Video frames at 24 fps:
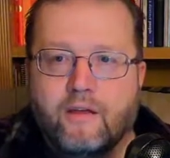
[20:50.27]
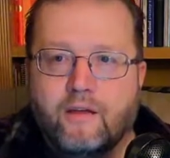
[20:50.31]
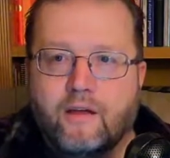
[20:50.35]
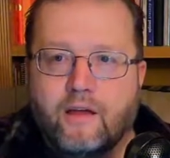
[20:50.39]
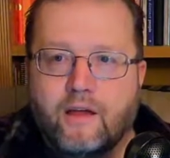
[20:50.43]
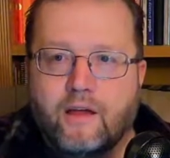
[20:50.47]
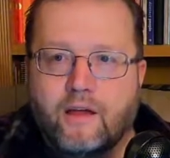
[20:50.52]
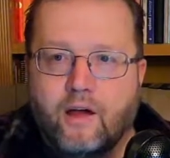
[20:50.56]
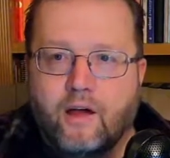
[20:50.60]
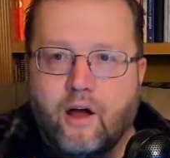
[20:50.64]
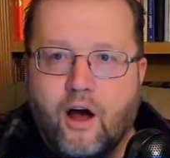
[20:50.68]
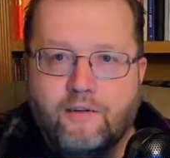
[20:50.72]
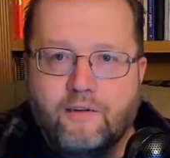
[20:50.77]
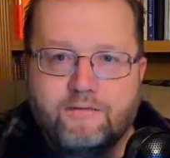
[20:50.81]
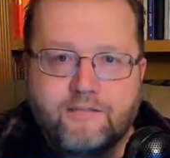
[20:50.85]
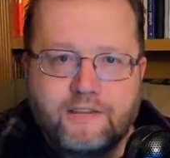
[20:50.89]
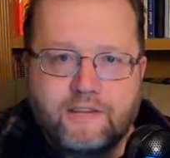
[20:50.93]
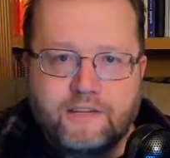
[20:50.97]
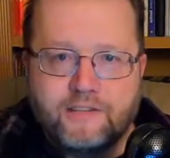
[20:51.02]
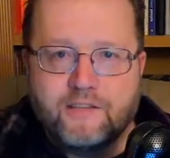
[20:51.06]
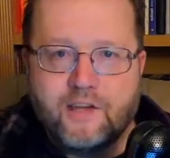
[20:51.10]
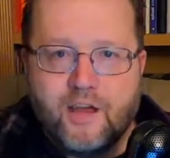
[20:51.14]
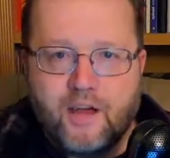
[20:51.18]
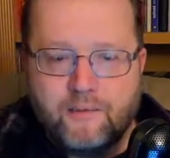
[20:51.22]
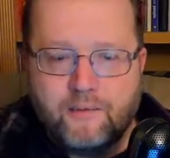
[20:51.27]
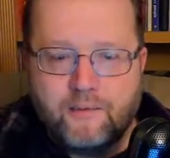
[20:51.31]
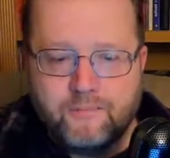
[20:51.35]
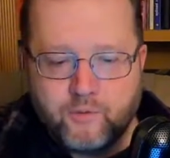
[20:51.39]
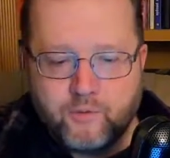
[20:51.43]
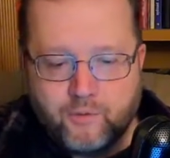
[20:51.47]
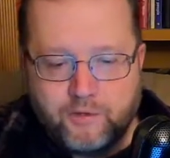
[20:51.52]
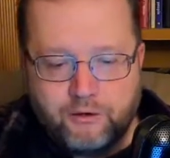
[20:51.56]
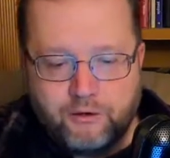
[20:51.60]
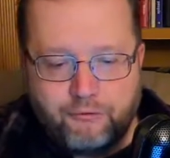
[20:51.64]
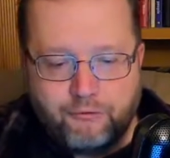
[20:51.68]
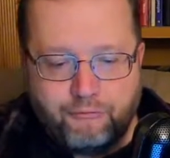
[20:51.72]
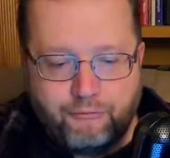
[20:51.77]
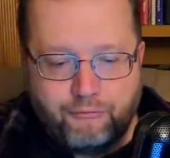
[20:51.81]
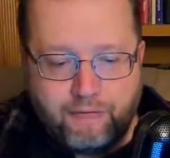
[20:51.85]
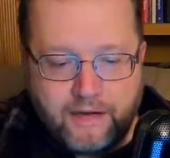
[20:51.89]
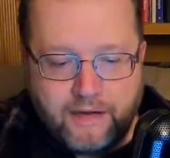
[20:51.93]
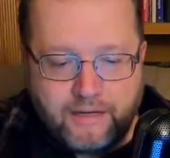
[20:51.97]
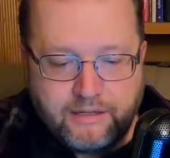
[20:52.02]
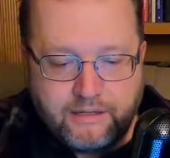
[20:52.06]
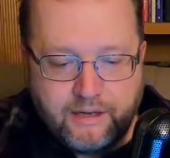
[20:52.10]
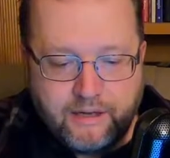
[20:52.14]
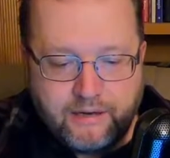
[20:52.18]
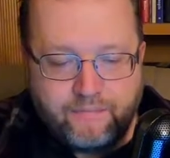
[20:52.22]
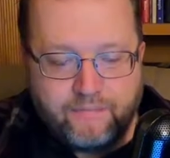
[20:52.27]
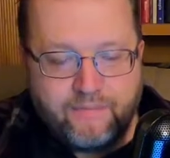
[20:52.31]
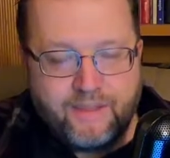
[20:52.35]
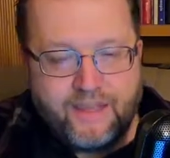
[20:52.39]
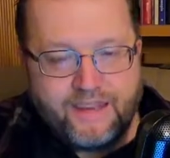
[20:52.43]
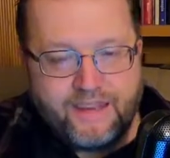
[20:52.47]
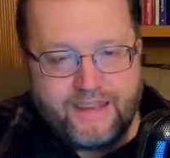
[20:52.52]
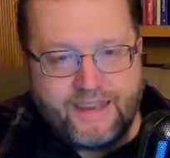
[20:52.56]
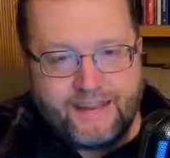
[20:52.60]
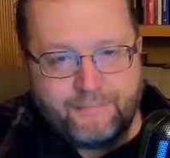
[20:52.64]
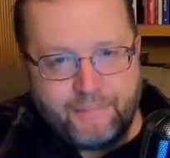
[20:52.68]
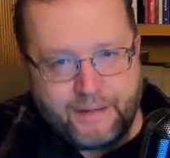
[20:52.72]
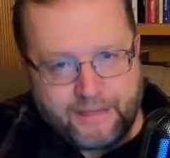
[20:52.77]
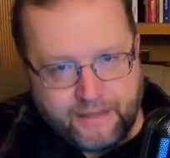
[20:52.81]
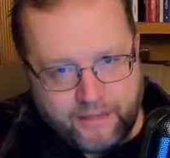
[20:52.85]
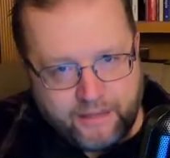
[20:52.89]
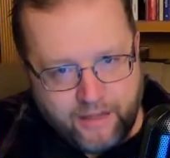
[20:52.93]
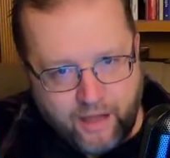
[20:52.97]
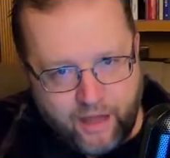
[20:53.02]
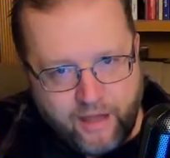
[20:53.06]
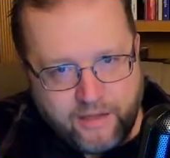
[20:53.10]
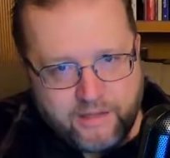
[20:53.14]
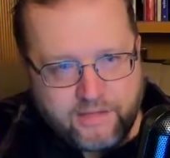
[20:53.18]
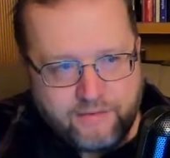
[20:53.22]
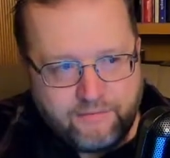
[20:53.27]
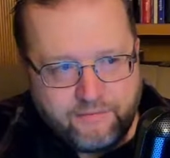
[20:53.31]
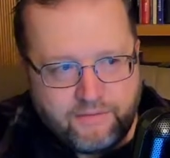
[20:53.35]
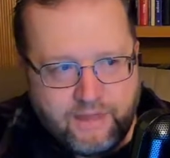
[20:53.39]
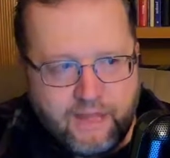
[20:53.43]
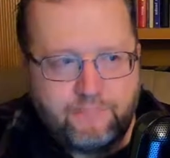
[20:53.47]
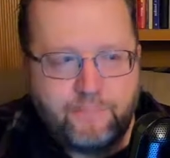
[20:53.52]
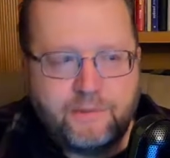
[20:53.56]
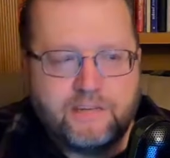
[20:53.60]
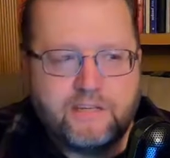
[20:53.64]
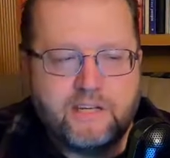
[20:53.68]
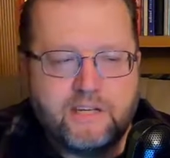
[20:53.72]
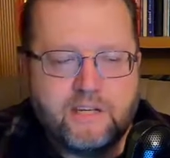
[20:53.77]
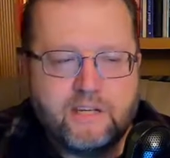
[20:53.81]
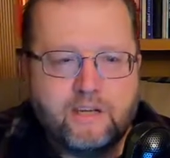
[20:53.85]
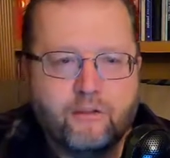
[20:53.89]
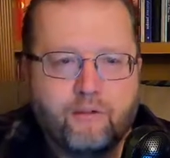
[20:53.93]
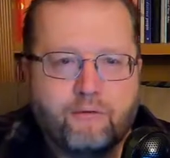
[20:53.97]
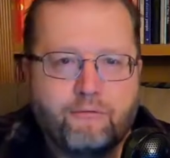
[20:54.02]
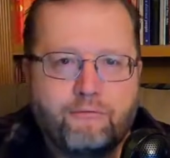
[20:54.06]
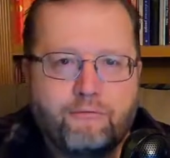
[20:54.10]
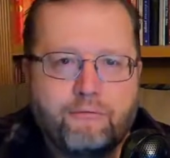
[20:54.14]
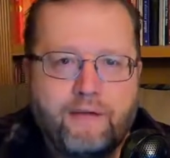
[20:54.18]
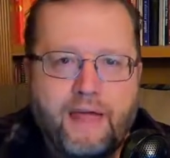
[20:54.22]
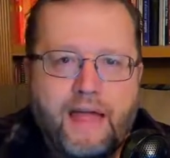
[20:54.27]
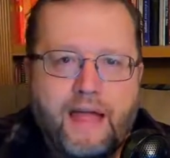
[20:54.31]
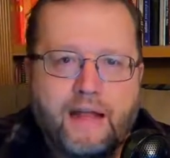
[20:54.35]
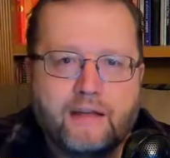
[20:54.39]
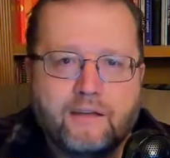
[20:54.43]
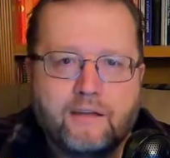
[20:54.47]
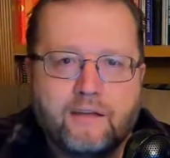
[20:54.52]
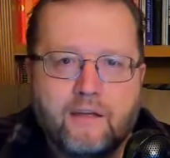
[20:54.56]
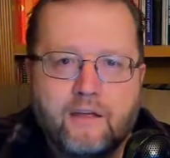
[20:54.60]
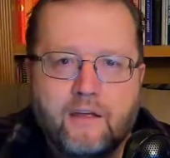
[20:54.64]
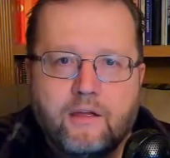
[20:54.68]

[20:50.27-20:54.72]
oftentimes when you find it. And because of that particular fact,